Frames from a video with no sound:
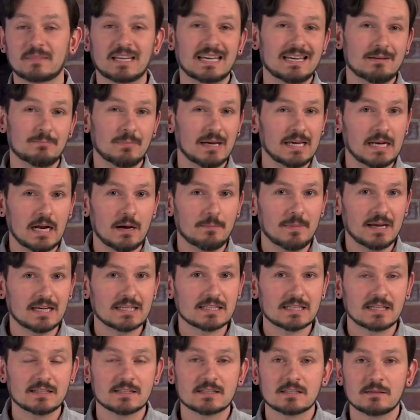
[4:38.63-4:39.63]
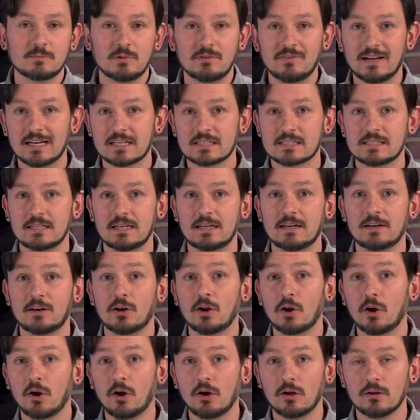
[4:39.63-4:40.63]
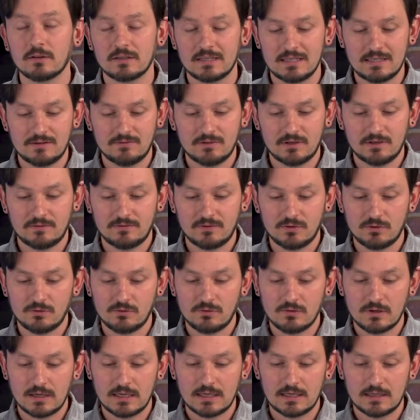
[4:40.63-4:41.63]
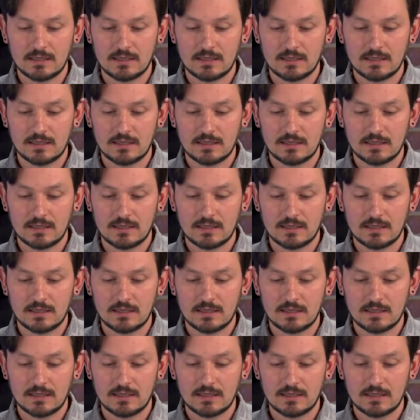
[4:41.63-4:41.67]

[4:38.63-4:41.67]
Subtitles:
it may not make sense to be vaccinated at all, even if you